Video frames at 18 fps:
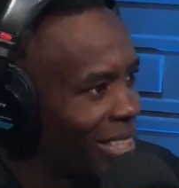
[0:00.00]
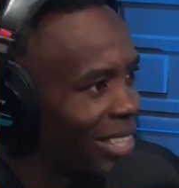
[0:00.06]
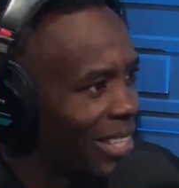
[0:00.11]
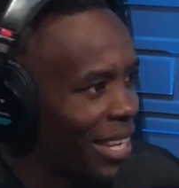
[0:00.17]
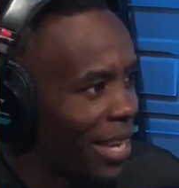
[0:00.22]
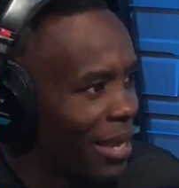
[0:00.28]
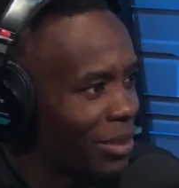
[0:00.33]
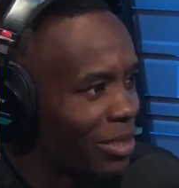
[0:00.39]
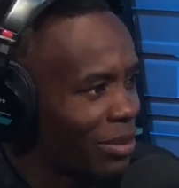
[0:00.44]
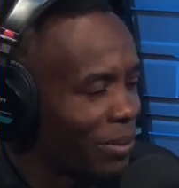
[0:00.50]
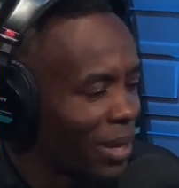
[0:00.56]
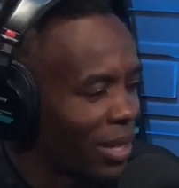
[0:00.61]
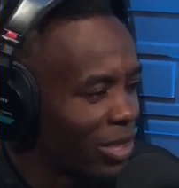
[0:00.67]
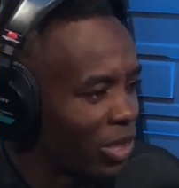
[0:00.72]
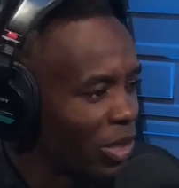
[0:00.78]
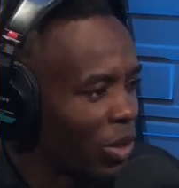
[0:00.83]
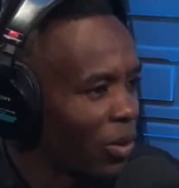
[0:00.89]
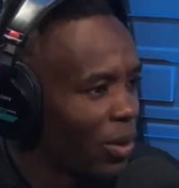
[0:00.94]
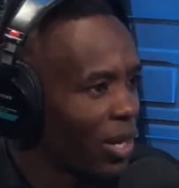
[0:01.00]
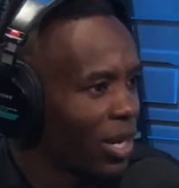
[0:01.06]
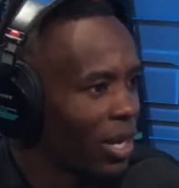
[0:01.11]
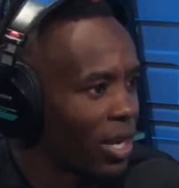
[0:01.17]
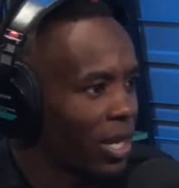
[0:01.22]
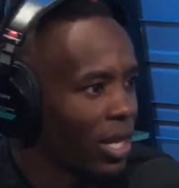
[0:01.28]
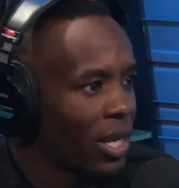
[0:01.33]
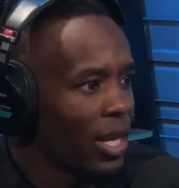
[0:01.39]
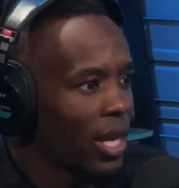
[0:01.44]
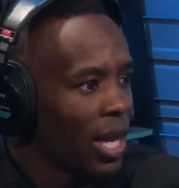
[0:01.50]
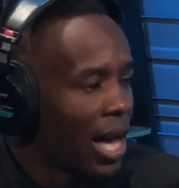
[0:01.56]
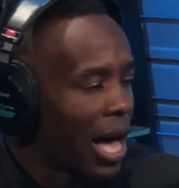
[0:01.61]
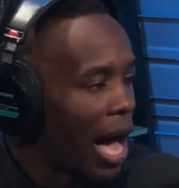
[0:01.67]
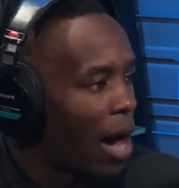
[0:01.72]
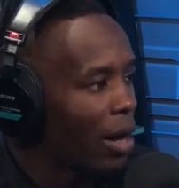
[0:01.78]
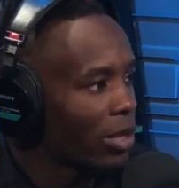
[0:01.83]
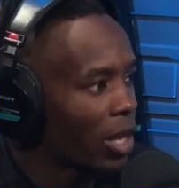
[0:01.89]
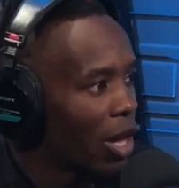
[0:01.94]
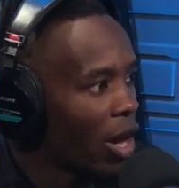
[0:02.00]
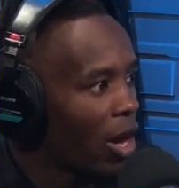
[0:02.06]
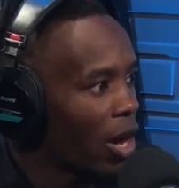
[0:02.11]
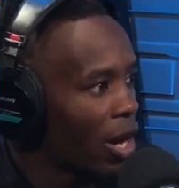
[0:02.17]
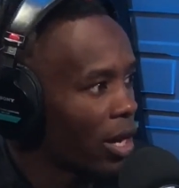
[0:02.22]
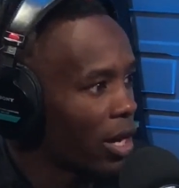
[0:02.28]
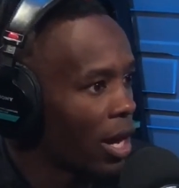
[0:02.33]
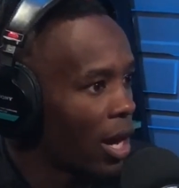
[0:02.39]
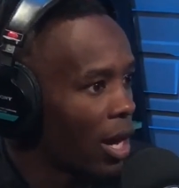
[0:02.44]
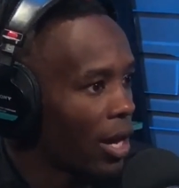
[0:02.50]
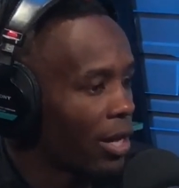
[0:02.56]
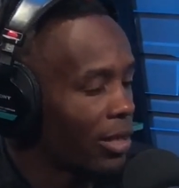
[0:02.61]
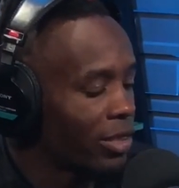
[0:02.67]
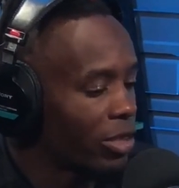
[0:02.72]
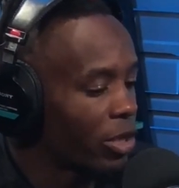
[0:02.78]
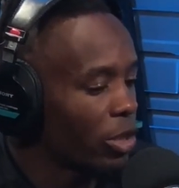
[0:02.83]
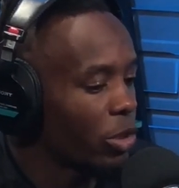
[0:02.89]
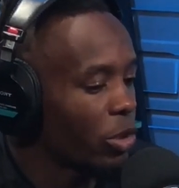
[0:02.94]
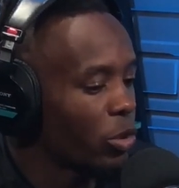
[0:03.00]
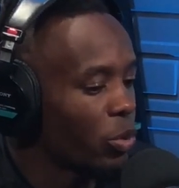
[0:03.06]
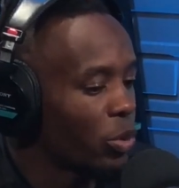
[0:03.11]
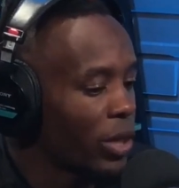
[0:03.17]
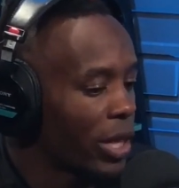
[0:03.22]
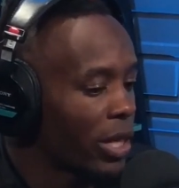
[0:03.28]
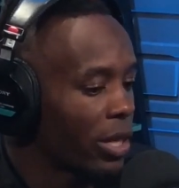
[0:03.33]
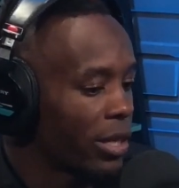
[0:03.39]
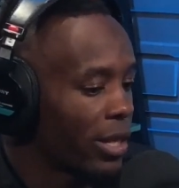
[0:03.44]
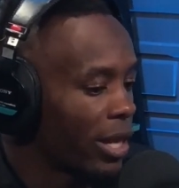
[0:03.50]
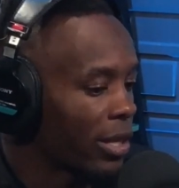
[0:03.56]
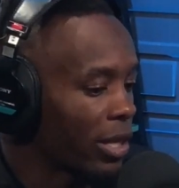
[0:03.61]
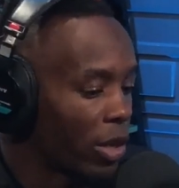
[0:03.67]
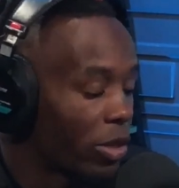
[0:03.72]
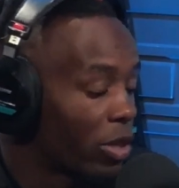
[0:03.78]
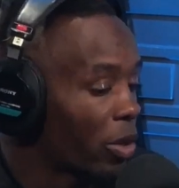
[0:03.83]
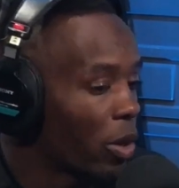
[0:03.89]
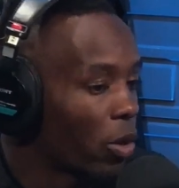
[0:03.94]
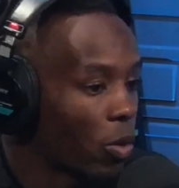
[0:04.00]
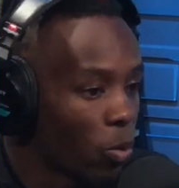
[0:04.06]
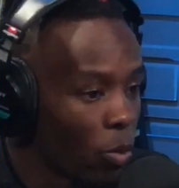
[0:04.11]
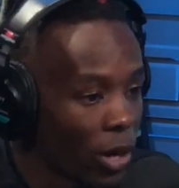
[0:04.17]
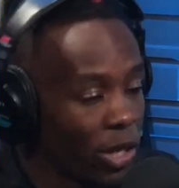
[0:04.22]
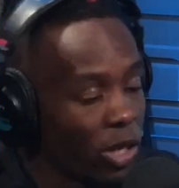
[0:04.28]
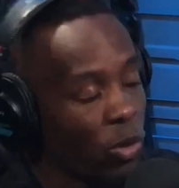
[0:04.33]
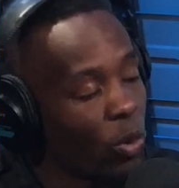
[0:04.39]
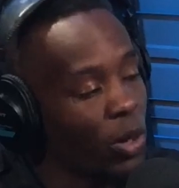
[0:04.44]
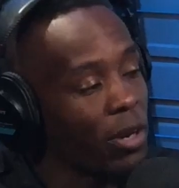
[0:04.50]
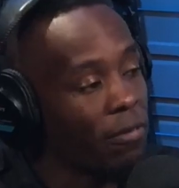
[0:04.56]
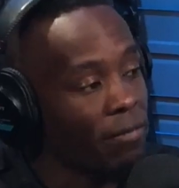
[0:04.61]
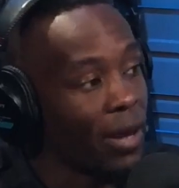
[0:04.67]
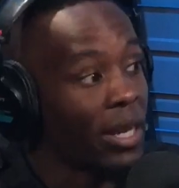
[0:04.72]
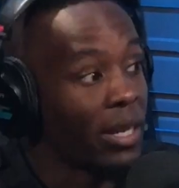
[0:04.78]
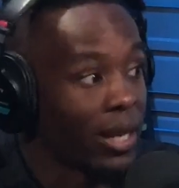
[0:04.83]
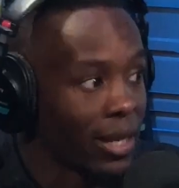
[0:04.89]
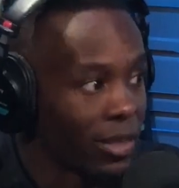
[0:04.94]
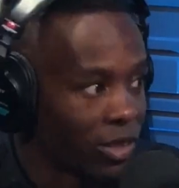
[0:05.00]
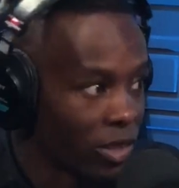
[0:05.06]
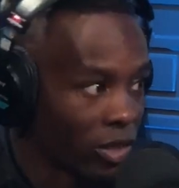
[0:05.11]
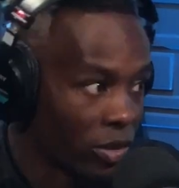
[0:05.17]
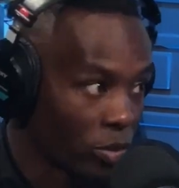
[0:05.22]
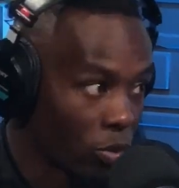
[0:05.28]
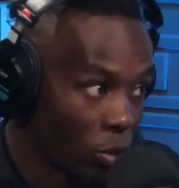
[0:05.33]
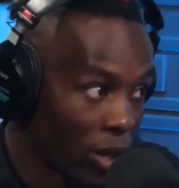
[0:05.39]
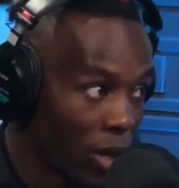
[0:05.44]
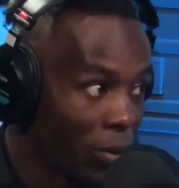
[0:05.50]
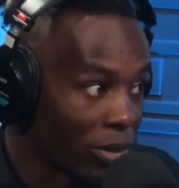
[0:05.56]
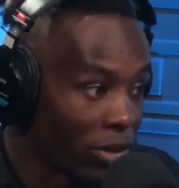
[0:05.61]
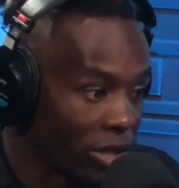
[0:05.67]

names, man. So how long until you get another, or when do you want to fight next is what I want to